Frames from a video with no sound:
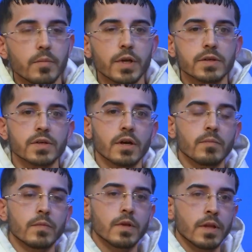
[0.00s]
Because
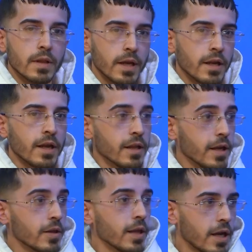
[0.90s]
then again,
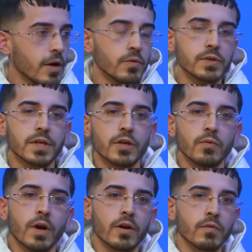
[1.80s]
like how we were saying, you
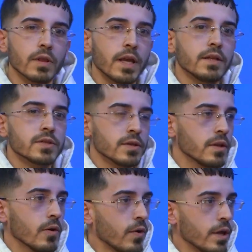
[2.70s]
want to relate to
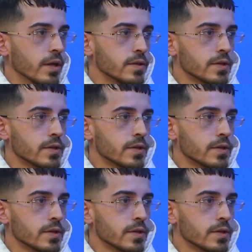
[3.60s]
the audience.